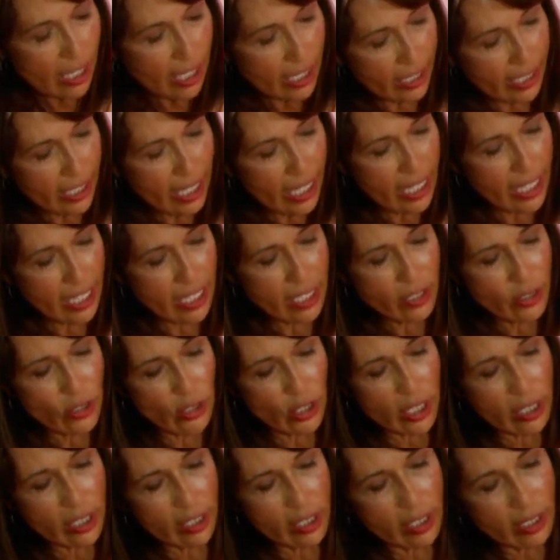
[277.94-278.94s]
Again,
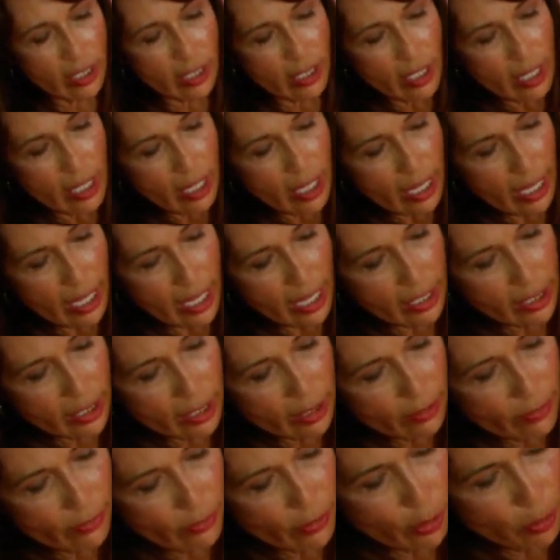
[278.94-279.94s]
just
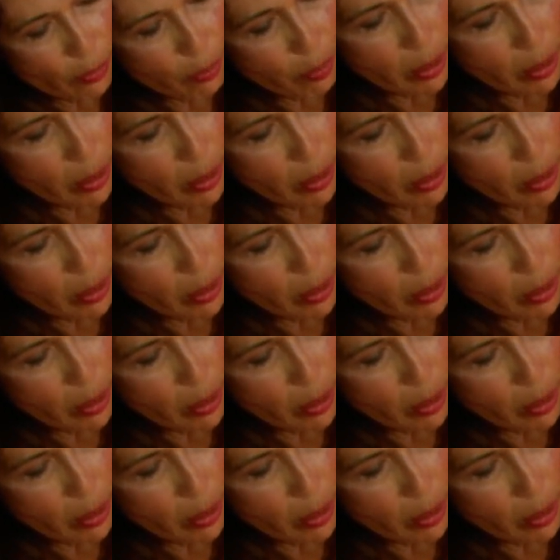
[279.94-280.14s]
adding a few